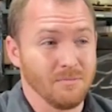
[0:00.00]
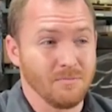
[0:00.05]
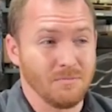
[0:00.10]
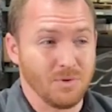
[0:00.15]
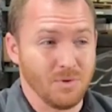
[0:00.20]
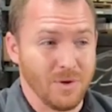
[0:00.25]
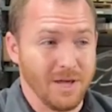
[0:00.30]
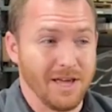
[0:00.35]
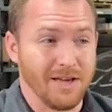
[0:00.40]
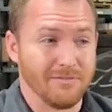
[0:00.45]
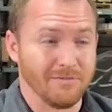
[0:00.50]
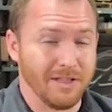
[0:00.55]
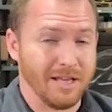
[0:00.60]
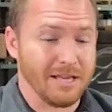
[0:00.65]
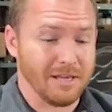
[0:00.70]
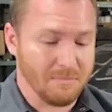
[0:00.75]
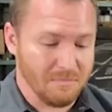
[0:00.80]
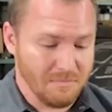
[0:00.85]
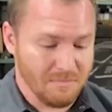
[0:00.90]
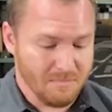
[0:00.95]
Do you have
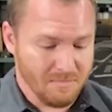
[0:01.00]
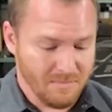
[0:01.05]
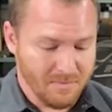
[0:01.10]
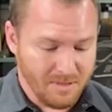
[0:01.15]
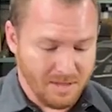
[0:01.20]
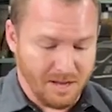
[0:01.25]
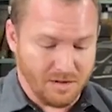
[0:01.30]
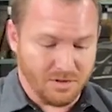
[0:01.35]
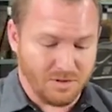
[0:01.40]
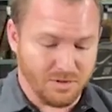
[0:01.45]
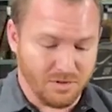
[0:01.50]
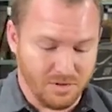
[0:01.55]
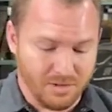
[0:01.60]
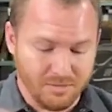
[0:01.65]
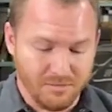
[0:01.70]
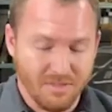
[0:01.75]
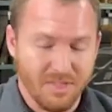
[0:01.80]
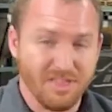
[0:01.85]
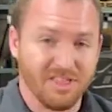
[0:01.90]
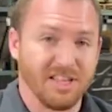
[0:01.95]
like extra
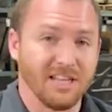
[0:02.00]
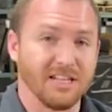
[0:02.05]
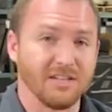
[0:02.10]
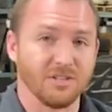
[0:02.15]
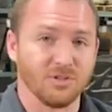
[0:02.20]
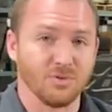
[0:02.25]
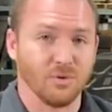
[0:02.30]
things